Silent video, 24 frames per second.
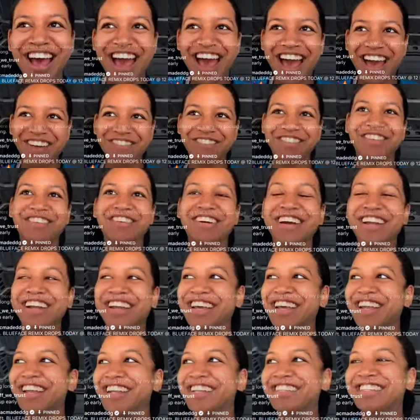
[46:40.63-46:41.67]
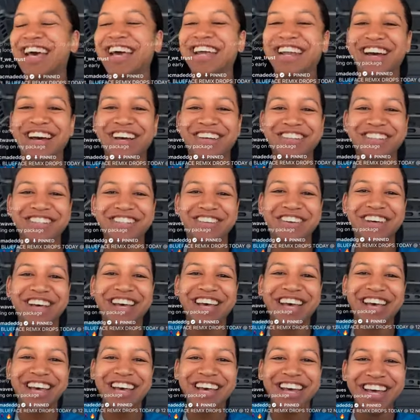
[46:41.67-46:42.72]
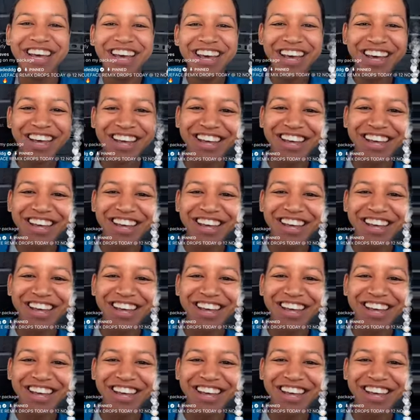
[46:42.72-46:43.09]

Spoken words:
I be running. Sorry, no, I'm just